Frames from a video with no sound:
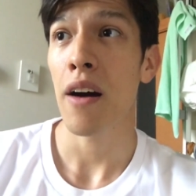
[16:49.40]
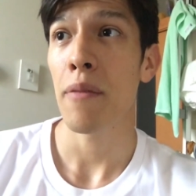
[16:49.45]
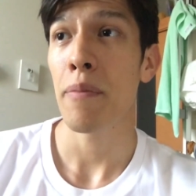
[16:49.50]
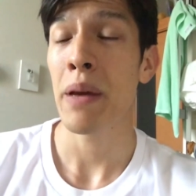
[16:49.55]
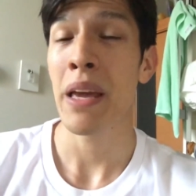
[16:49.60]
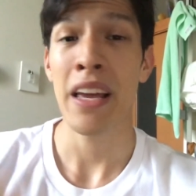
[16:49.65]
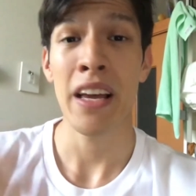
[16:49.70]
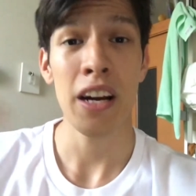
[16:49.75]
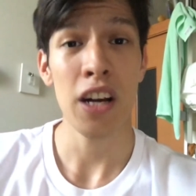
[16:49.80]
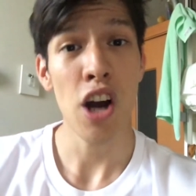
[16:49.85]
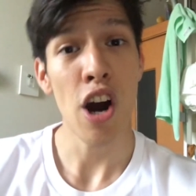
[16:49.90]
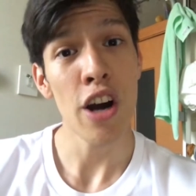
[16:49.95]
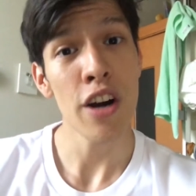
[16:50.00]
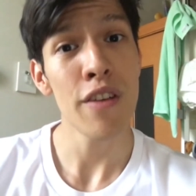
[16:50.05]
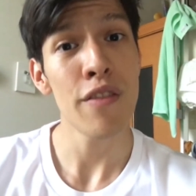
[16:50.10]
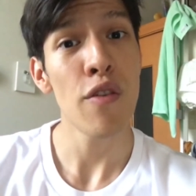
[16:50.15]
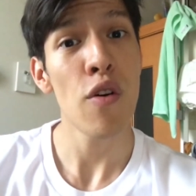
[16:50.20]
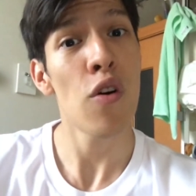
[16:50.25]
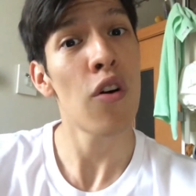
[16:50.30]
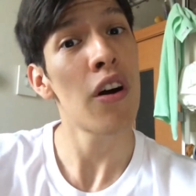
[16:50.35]
being a
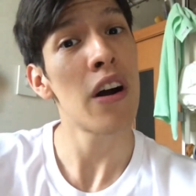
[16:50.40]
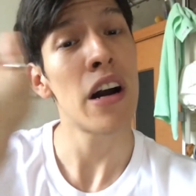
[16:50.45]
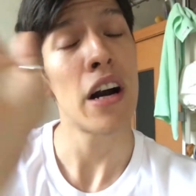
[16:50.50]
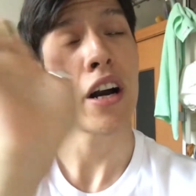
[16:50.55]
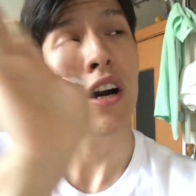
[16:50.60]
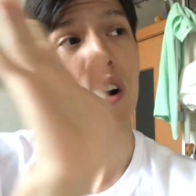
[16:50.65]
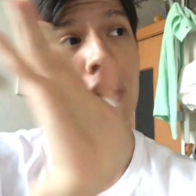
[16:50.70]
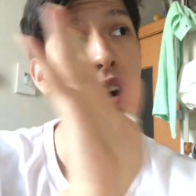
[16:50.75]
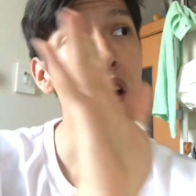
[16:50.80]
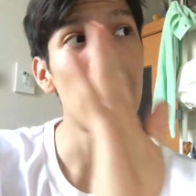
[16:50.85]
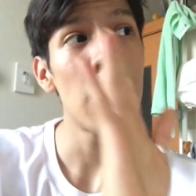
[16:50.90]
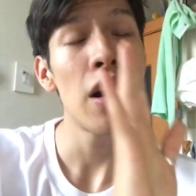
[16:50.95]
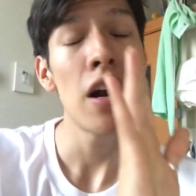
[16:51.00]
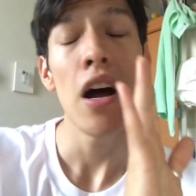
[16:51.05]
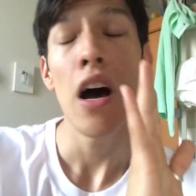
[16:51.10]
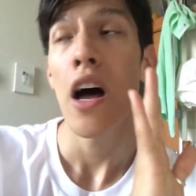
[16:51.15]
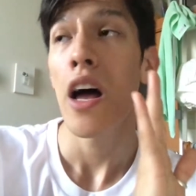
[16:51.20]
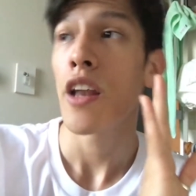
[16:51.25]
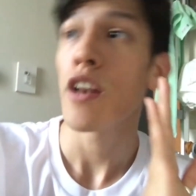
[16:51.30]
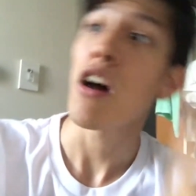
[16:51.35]
carnivore or
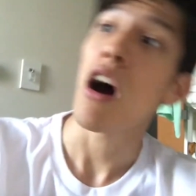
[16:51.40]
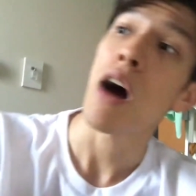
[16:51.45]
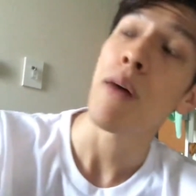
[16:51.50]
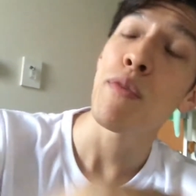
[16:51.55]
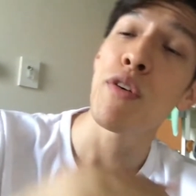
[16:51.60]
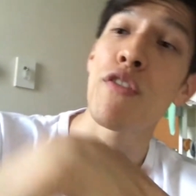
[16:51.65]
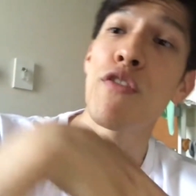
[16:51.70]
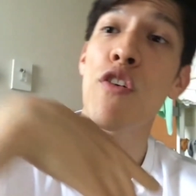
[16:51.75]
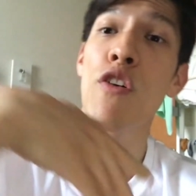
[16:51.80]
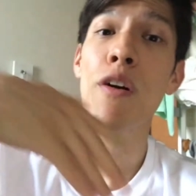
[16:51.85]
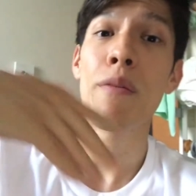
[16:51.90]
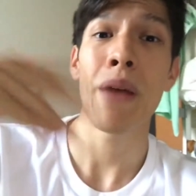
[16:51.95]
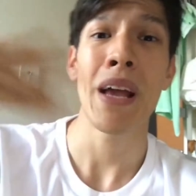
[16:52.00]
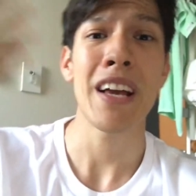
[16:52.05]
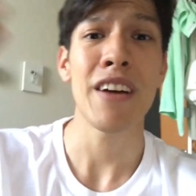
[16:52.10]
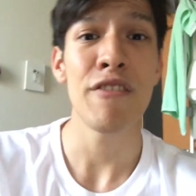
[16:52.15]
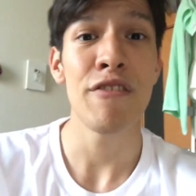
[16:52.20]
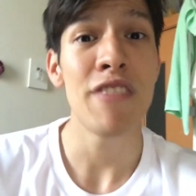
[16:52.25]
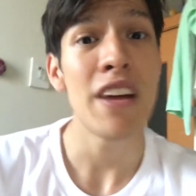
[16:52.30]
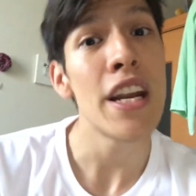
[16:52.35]
an omnivore.
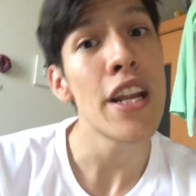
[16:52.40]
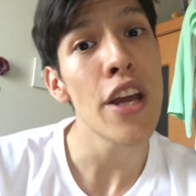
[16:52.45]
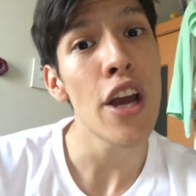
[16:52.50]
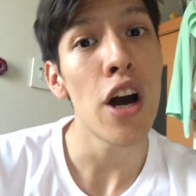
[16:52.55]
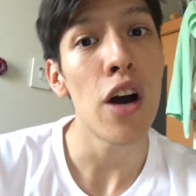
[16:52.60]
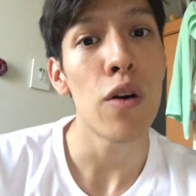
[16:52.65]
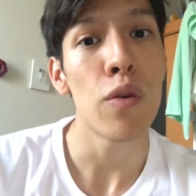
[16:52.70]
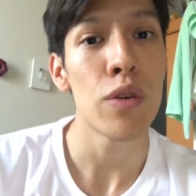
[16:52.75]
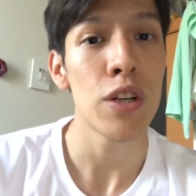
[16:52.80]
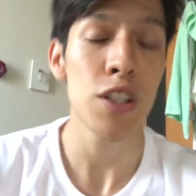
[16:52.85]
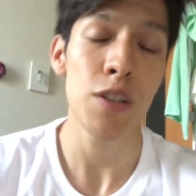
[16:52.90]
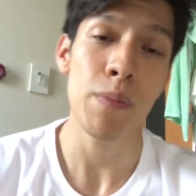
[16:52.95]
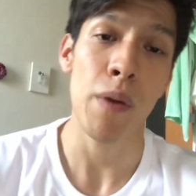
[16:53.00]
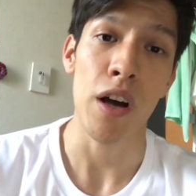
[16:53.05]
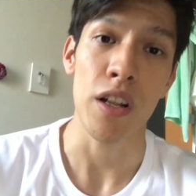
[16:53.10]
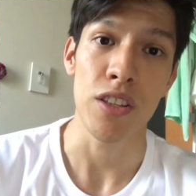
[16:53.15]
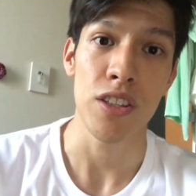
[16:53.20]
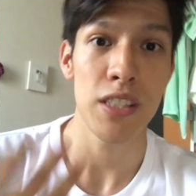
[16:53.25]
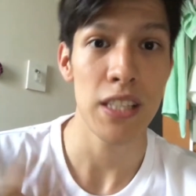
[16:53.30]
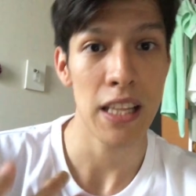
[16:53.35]
Make a video
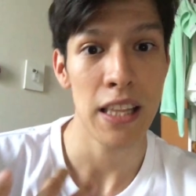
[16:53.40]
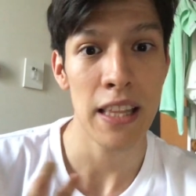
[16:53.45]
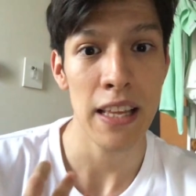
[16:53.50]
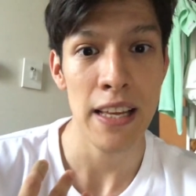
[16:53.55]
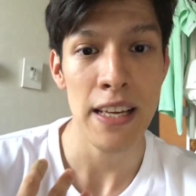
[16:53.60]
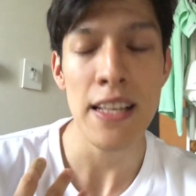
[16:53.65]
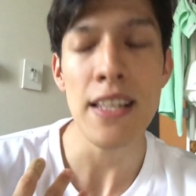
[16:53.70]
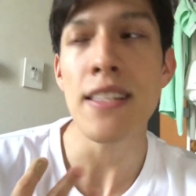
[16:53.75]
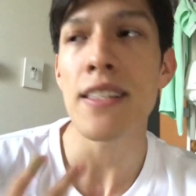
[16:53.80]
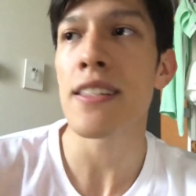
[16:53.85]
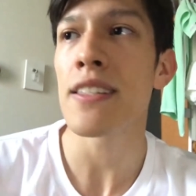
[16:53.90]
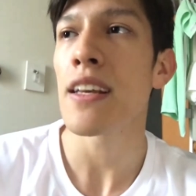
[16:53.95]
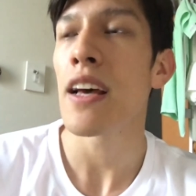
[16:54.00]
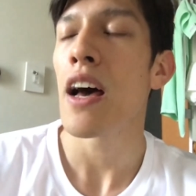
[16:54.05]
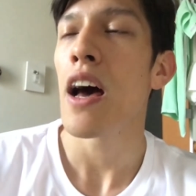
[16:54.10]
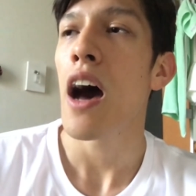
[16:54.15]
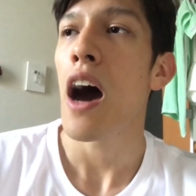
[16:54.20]
response to this.